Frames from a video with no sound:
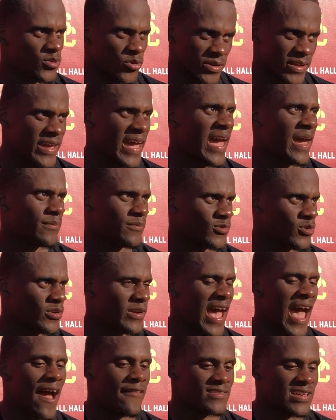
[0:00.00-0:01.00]
During the game, during
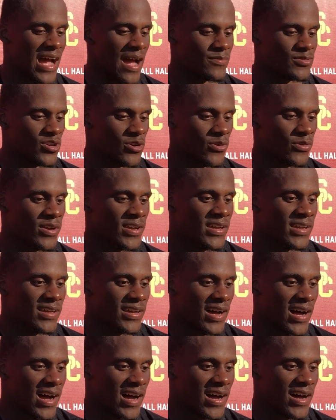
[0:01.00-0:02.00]
halftime. So
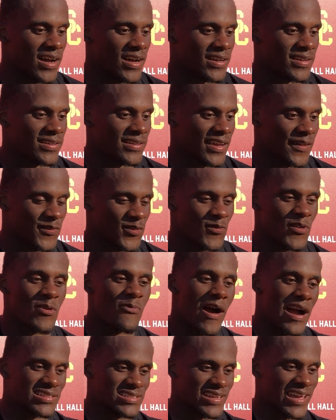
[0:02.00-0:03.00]
if you
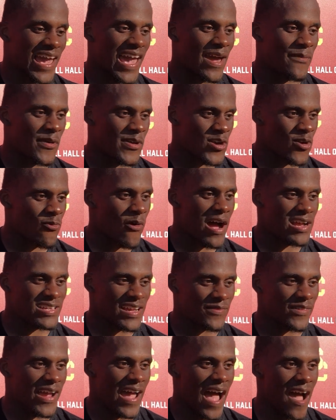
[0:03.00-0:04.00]
rewatch the game and you watch
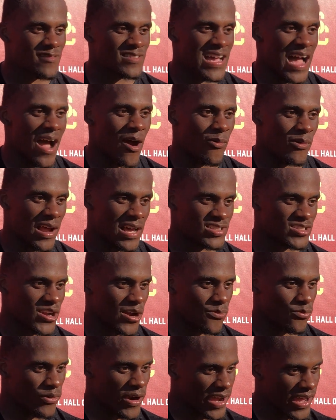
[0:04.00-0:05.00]
after halftime when I
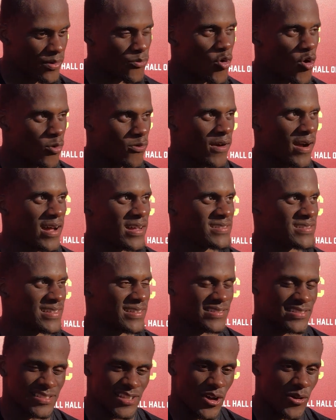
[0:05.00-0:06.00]
start breaking more runs
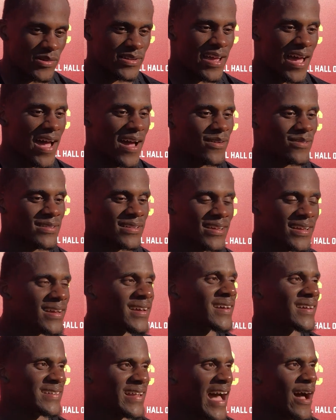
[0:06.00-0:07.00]
and slowing down,
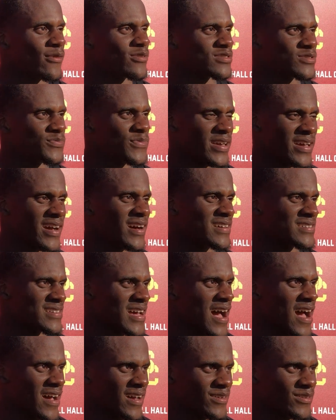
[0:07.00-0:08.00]
that was because
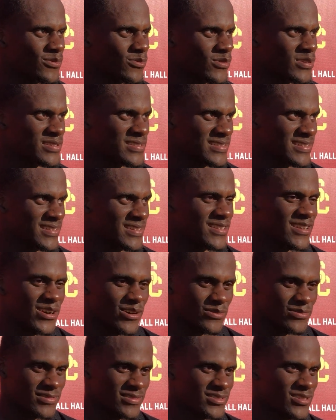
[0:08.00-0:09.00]
I was, you
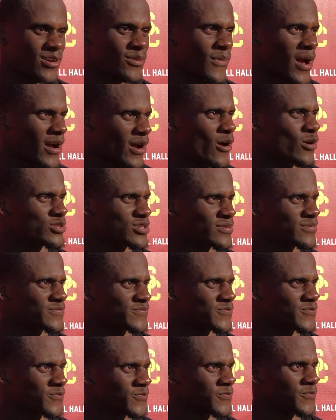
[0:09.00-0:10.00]
know, took my coach
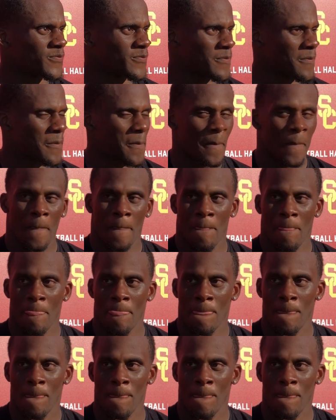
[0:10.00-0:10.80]
out.